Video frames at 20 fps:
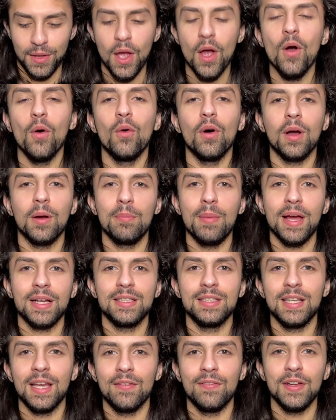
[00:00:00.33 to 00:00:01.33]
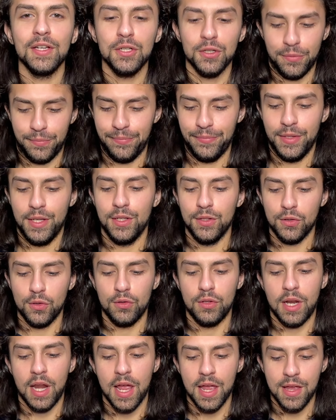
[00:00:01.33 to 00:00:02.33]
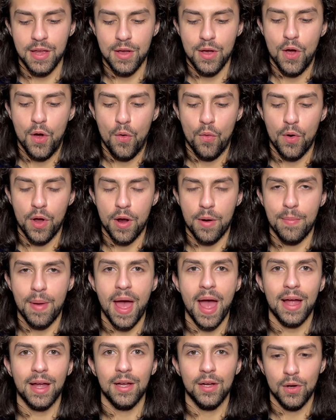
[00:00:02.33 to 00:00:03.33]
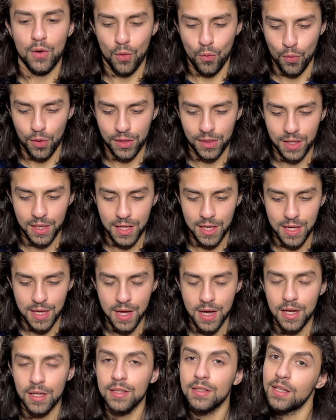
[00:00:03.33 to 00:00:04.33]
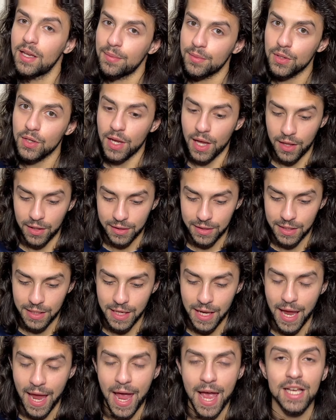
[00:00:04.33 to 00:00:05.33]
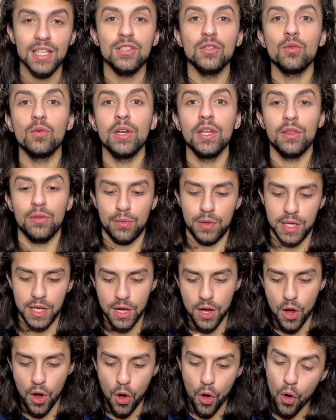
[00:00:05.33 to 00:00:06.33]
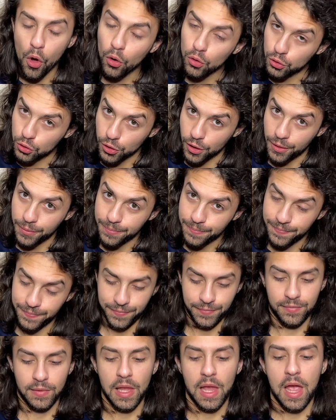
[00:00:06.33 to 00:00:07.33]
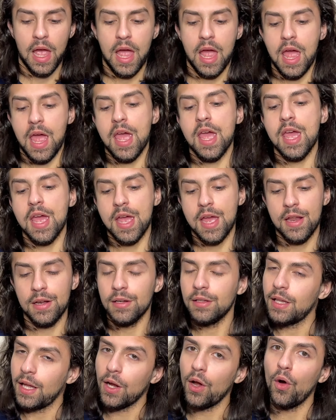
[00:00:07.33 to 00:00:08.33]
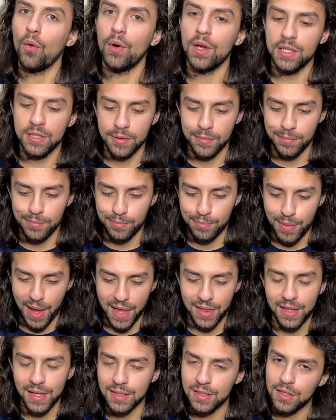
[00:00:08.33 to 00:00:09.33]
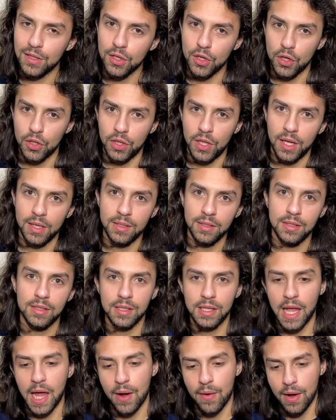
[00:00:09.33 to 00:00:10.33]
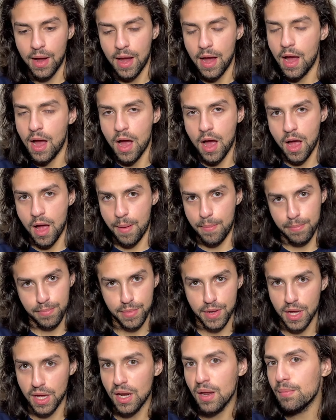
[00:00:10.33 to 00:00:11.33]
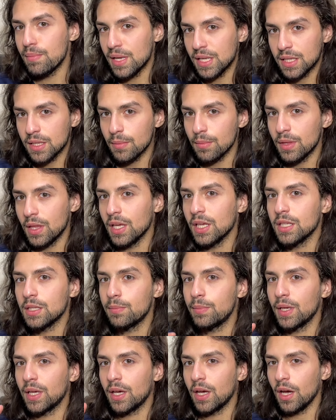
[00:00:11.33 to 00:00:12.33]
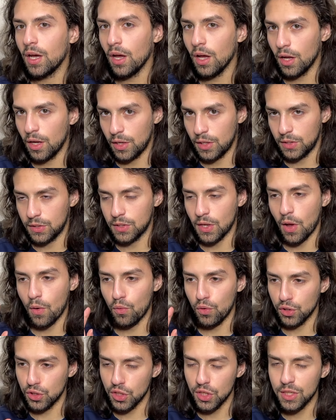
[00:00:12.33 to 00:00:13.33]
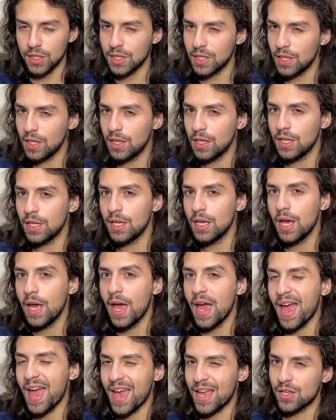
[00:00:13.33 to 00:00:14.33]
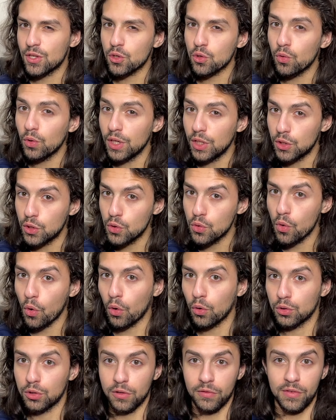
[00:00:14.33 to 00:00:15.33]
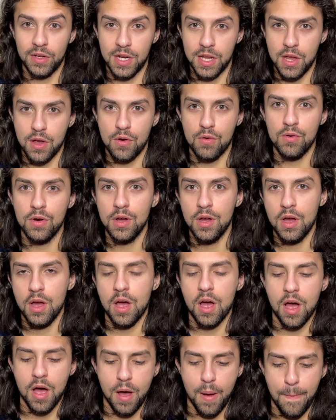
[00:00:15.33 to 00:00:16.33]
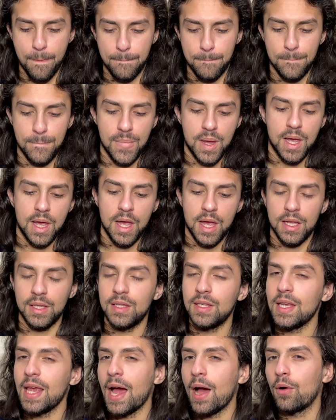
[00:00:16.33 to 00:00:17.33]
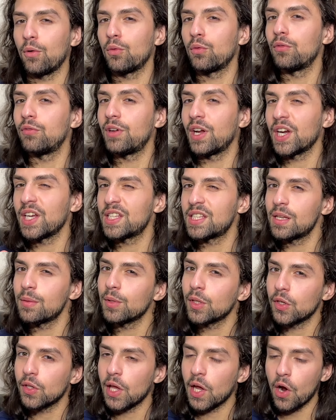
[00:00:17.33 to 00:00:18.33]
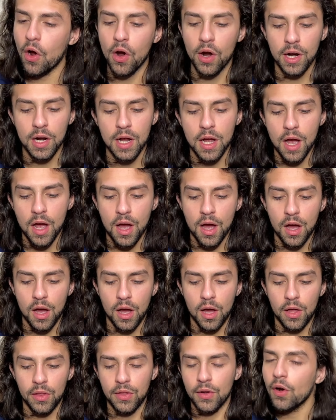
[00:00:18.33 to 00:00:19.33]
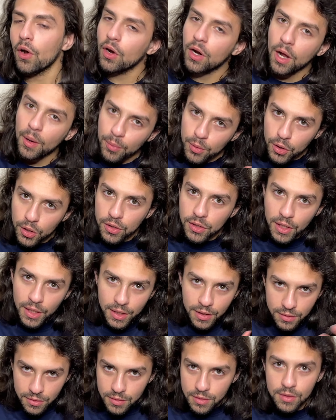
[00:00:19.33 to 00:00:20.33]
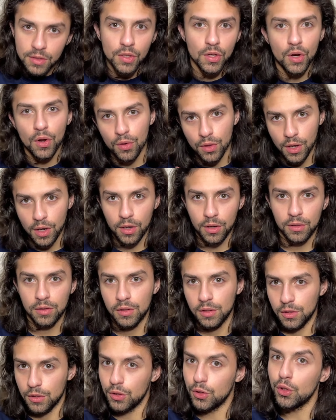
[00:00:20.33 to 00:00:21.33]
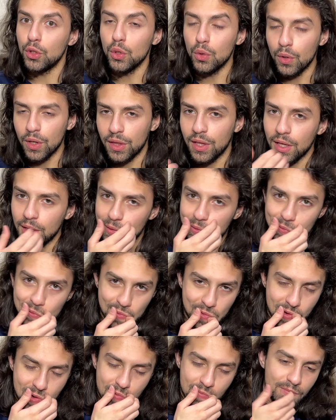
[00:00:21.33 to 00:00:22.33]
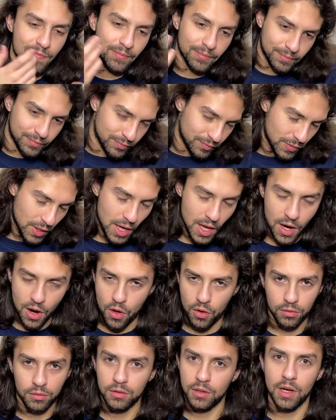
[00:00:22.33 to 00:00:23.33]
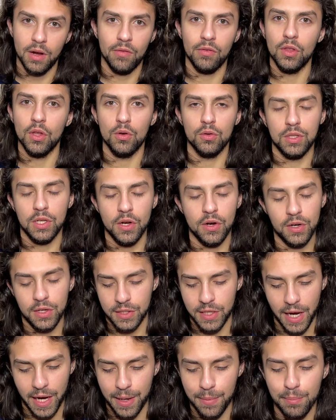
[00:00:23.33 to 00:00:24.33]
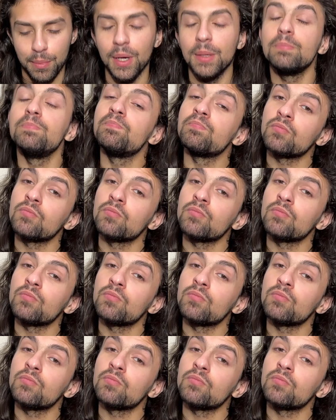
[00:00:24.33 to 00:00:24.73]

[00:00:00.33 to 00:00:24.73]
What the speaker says: Welcome back to Tech Adventure. So today we are back with the Samsung Galaxy S23 Ultra. And like always, bad things and the good things. Now, I'm gonna miss some things because I want you to see the S22 Ultra video and see how very similar they are. There are a couple good things, that are new with it, and I'll cover those here in a second. But